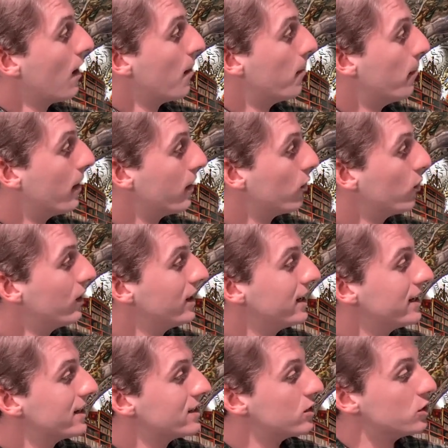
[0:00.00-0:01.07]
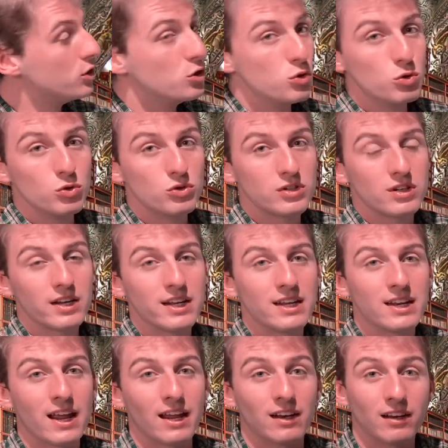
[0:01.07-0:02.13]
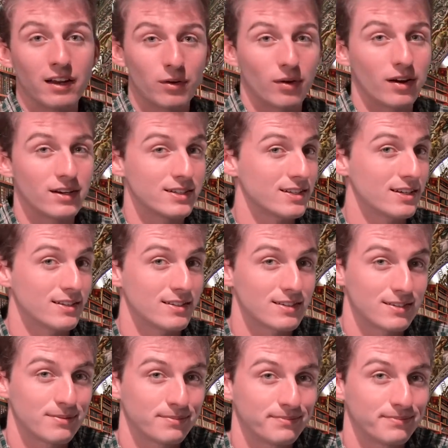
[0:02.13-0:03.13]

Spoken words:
but it really is used in a literary sense.